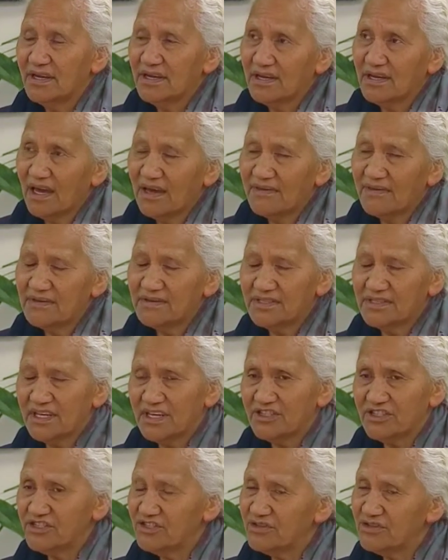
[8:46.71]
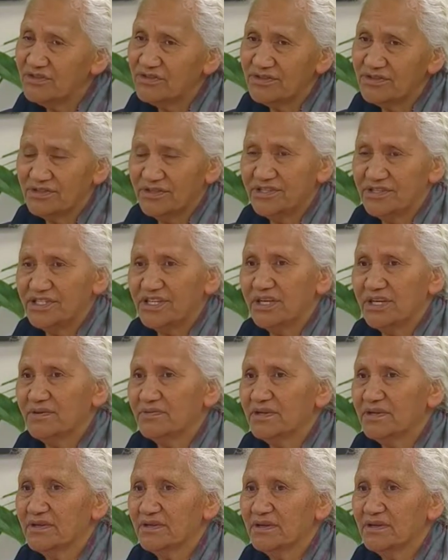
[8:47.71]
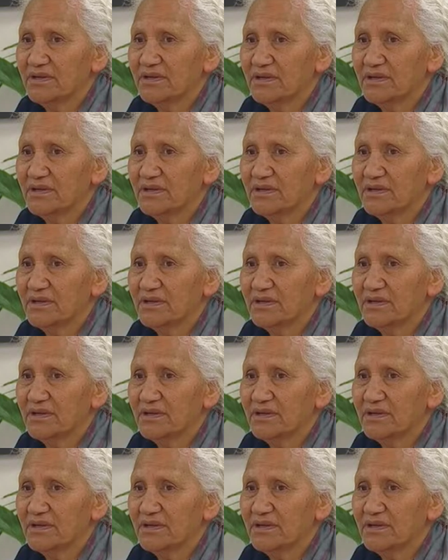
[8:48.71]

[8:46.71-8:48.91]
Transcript: And others they choose to share with